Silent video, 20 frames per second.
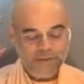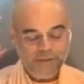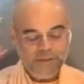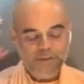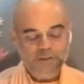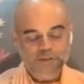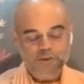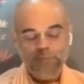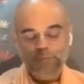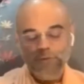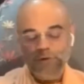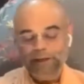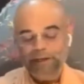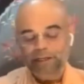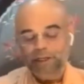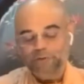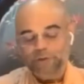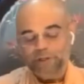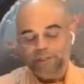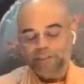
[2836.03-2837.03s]
So boy
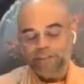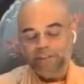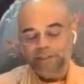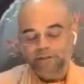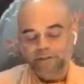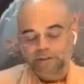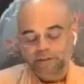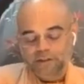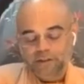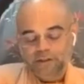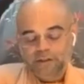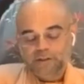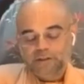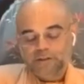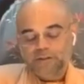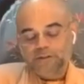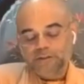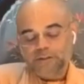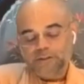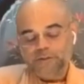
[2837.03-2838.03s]
requested,
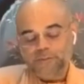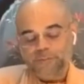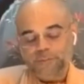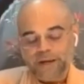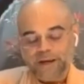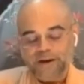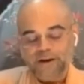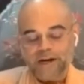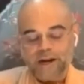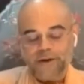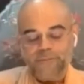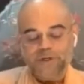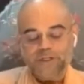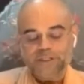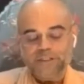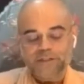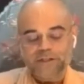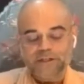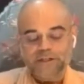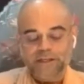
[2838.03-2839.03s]
my grammar
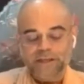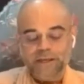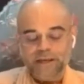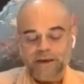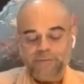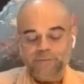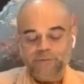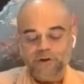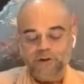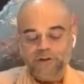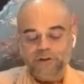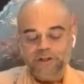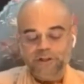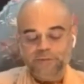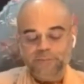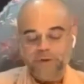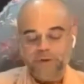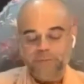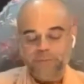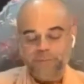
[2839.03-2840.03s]
study have already
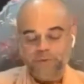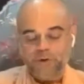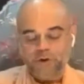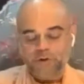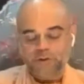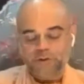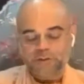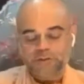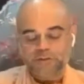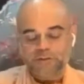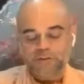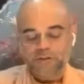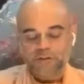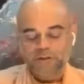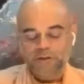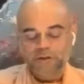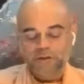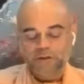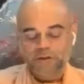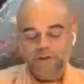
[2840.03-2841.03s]
been paused
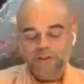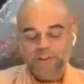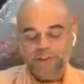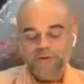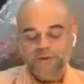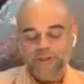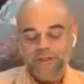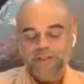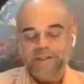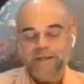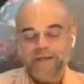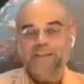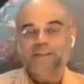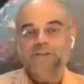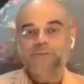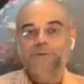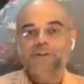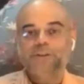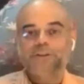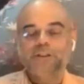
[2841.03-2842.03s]
during the
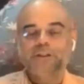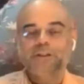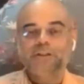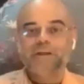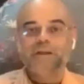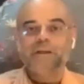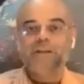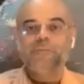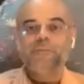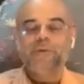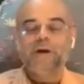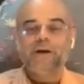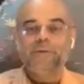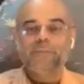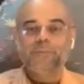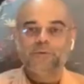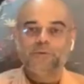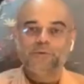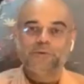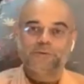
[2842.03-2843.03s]
exhibition in Mayapur.